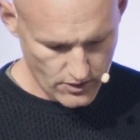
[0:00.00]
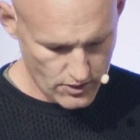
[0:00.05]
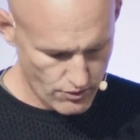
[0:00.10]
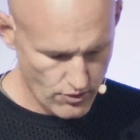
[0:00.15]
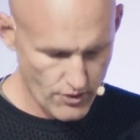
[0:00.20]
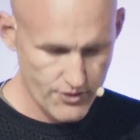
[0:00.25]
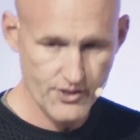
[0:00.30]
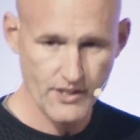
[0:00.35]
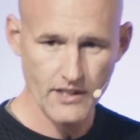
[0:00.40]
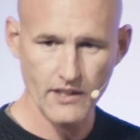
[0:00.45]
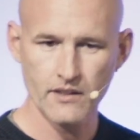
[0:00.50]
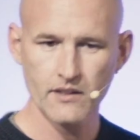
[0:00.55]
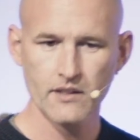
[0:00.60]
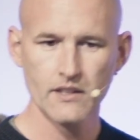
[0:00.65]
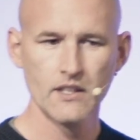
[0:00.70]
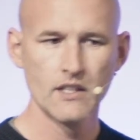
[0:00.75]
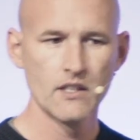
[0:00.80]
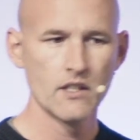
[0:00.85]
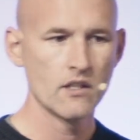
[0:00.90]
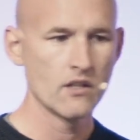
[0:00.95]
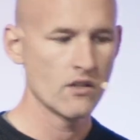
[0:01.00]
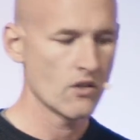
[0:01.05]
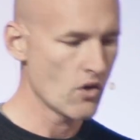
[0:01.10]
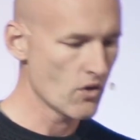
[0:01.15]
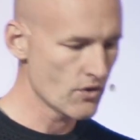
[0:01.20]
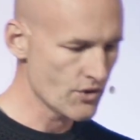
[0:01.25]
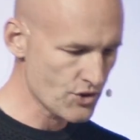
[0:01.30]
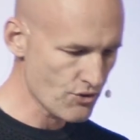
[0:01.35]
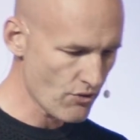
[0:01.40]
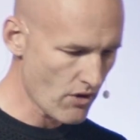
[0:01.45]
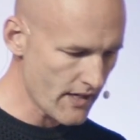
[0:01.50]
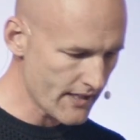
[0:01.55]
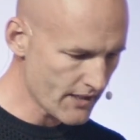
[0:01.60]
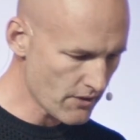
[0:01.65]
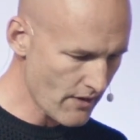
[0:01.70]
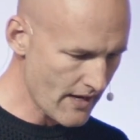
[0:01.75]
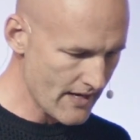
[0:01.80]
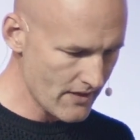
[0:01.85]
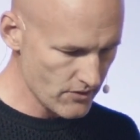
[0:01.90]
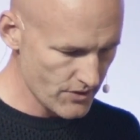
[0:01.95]
the crossing on dry
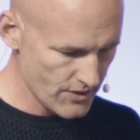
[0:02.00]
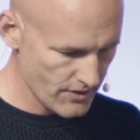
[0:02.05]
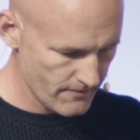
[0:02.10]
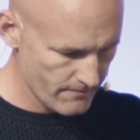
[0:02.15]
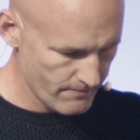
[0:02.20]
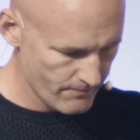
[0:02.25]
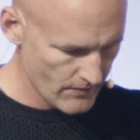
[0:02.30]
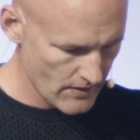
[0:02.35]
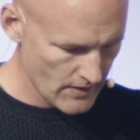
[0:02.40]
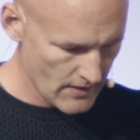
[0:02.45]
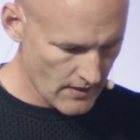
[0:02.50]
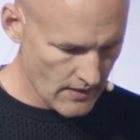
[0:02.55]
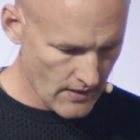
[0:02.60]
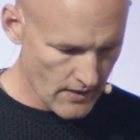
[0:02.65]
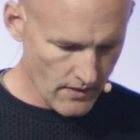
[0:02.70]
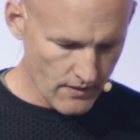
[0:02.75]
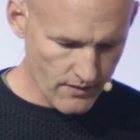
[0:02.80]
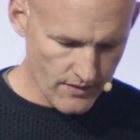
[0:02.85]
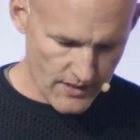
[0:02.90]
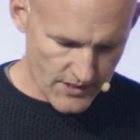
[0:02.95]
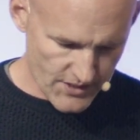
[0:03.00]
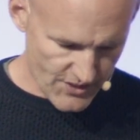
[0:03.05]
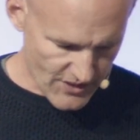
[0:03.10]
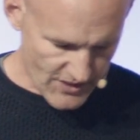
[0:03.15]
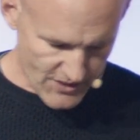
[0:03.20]
ground. This